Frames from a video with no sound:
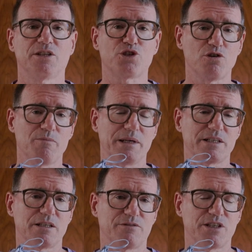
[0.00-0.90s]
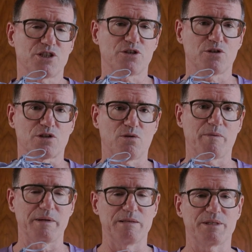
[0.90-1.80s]
The durability of these shoes will
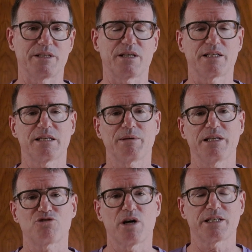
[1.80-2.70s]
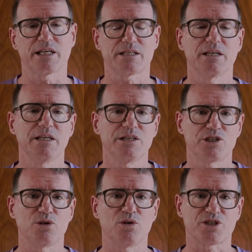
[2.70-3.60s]
be limited. I typically try to get
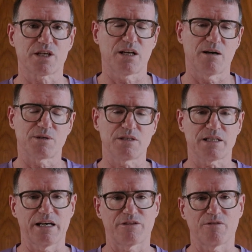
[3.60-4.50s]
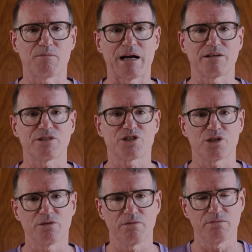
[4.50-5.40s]
200 kilometers out of a marathon
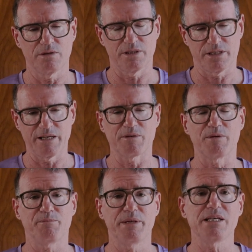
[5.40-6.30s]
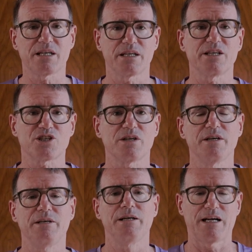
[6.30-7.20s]
shoe to keep them in peak condition.
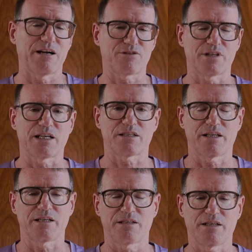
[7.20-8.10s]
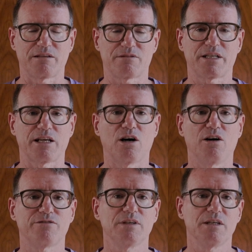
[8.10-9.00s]
After that, they tail
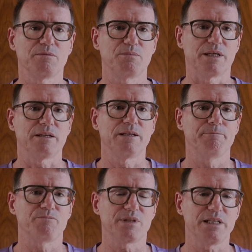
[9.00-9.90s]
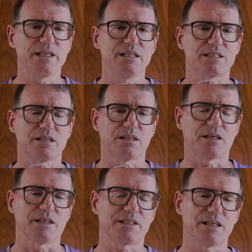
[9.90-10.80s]
off. But these,
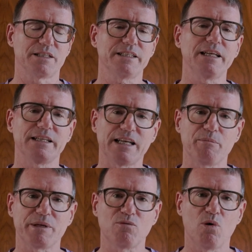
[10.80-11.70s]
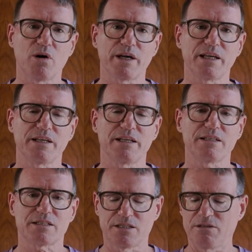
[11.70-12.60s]
I did a little bit of walking in
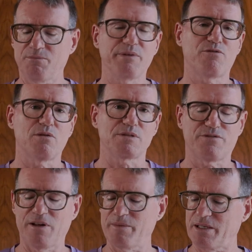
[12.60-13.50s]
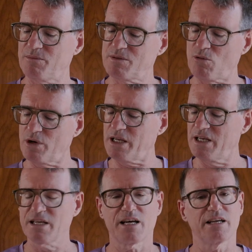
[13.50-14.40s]
these too before I was filming them this morning,
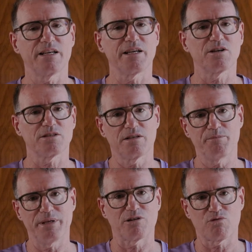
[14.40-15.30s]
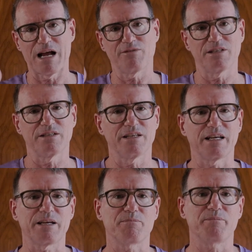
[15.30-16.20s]
and they got a bit of gravel and they
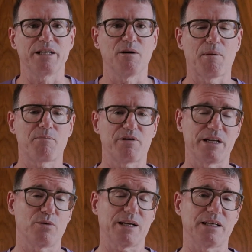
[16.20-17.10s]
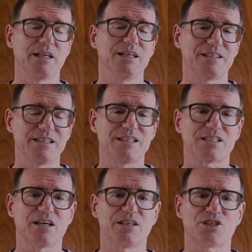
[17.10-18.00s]
get beat up pretty quickly. This is the
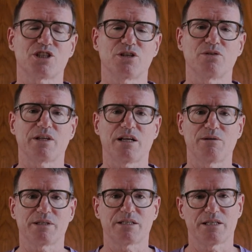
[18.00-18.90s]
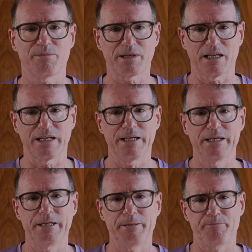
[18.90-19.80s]
kind of shoe that I would typically
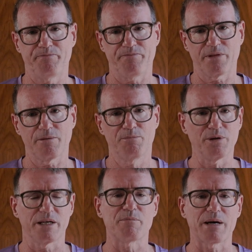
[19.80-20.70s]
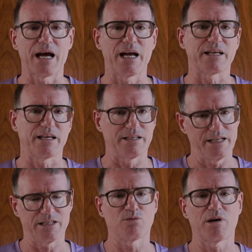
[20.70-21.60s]
put in a bag and
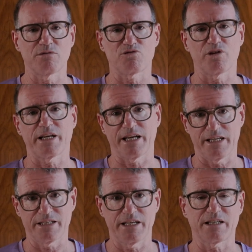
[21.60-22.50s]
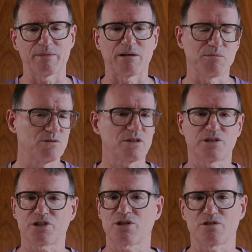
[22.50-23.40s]
get to where I was running and then take them out. Most
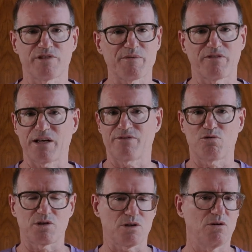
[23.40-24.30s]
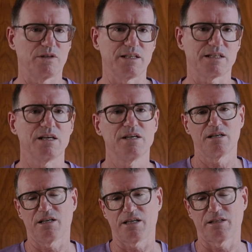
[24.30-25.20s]
other shoes, Vaporfly 4s, all these,
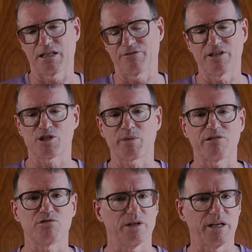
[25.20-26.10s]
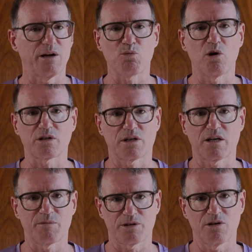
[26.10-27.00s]
I'll finish my run and then walk a
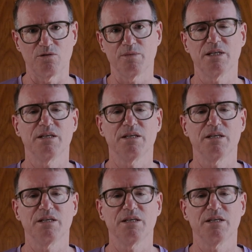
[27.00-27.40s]
kilometer home.